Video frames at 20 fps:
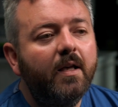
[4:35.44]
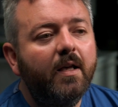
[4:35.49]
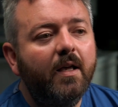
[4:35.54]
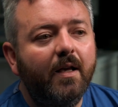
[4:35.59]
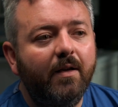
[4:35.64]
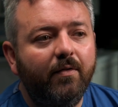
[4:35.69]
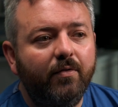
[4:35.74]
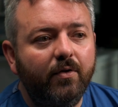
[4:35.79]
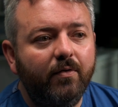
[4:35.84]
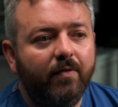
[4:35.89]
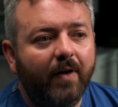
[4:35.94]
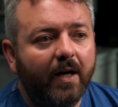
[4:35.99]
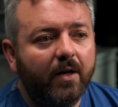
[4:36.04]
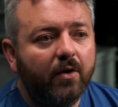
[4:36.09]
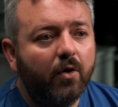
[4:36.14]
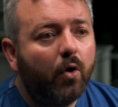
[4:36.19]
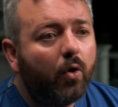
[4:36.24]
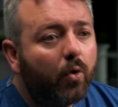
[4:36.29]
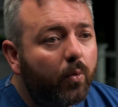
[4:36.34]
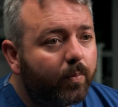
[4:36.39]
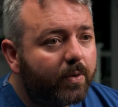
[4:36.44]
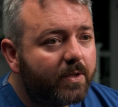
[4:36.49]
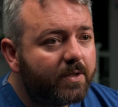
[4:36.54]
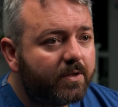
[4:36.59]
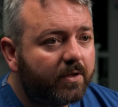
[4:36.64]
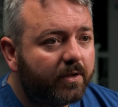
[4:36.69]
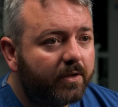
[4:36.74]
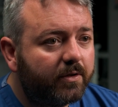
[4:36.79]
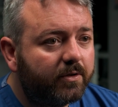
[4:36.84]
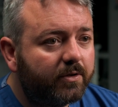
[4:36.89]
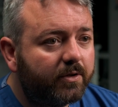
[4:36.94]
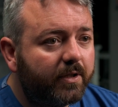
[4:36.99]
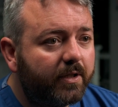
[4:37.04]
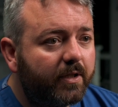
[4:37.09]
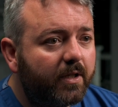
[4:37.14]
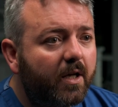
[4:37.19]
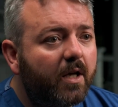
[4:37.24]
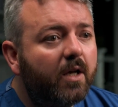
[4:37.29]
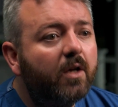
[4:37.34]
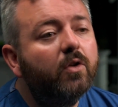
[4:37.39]
If you've had open surgery,
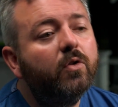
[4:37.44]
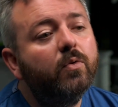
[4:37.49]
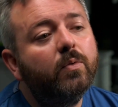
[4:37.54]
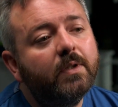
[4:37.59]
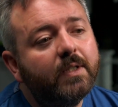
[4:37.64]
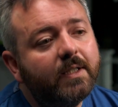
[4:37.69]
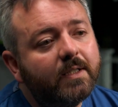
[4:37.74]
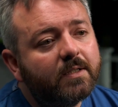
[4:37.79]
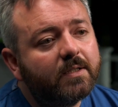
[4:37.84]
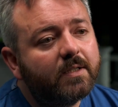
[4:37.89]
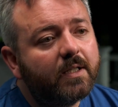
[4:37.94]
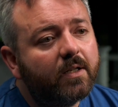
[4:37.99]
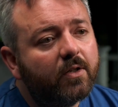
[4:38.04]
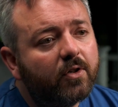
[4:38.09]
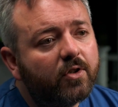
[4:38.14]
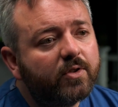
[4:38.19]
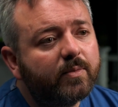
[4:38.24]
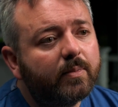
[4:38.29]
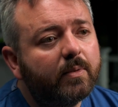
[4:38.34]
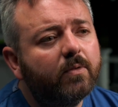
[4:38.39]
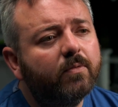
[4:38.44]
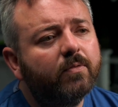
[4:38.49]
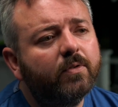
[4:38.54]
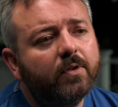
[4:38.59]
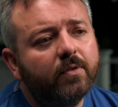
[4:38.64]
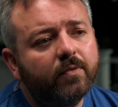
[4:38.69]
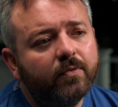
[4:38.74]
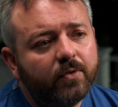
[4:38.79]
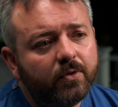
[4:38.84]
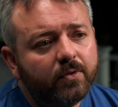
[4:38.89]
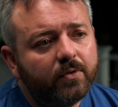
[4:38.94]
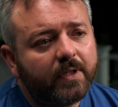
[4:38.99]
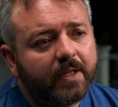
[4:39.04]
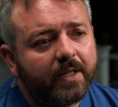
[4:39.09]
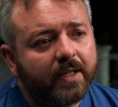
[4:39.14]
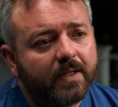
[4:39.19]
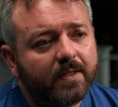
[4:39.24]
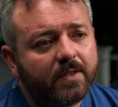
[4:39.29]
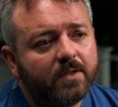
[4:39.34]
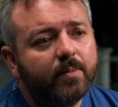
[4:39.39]
you will need to stay in hospital for a few
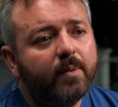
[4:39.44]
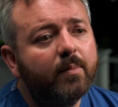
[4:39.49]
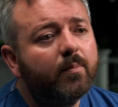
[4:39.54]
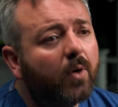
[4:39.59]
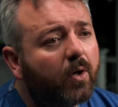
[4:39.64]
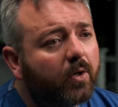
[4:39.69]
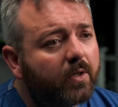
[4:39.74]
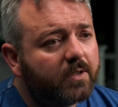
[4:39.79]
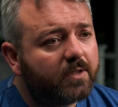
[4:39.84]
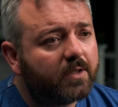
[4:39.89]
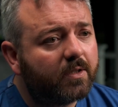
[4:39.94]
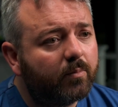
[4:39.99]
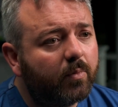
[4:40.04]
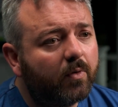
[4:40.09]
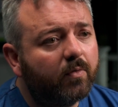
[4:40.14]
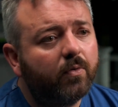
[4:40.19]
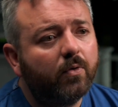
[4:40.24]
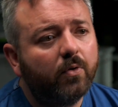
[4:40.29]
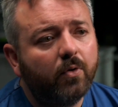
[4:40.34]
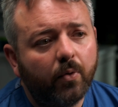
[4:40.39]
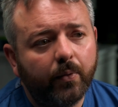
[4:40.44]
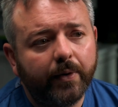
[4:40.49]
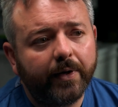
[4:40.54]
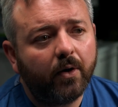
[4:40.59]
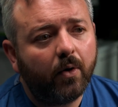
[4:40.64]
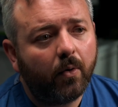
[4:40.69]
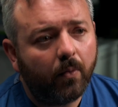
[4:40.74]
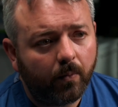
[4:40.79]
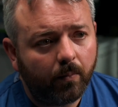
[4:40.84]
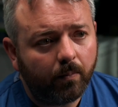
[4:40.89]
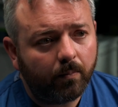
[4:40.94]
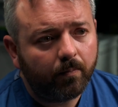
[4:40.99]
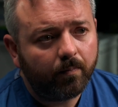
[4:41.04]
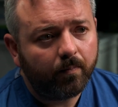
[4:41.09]
days to be monitored before going home.